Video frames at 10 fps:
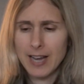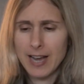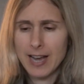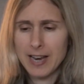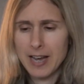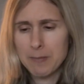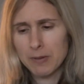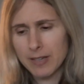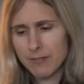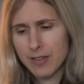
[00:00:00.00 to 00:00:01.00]
and I
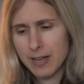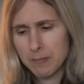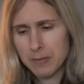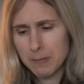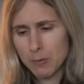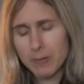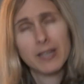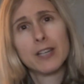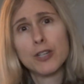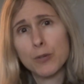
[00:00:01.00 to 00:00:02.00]
believe that people
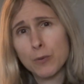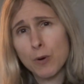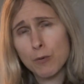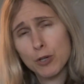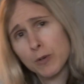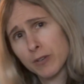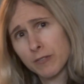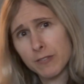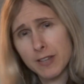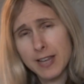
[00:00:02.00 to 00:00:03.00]
making two, over
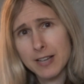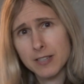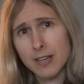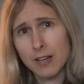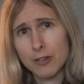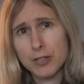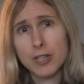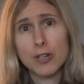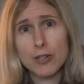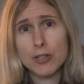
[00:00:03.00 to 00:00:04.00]
$250,000 a
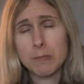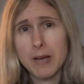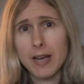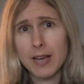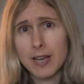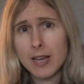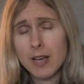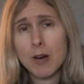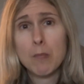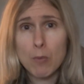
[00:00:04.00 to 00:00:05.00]
year should pay
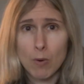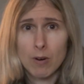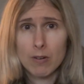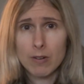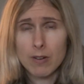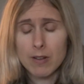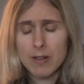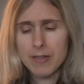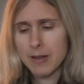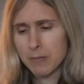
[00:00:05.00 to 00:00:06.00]
more
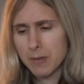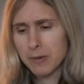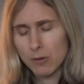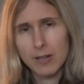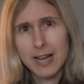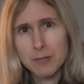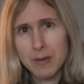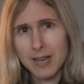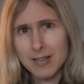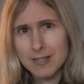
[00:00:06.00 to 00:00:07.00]
than the middle
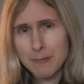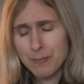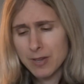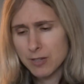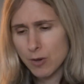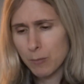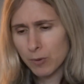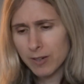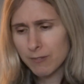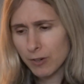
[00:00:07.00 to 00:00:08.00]
class pays. So I'm
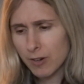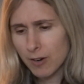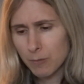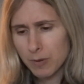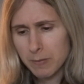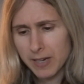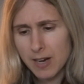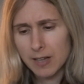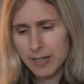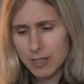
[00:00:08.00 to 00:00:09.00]
working very hard with my
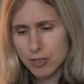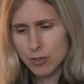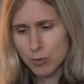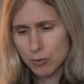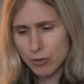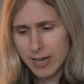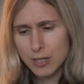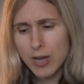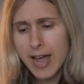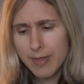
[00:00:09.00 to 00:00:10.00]
colleagues to try
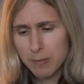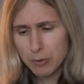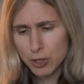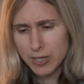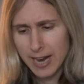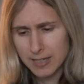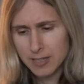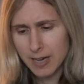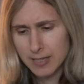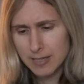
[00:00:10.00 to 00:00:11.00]
to end the Bush
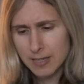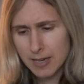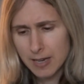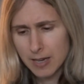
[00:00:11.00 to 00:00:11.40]
tax cuts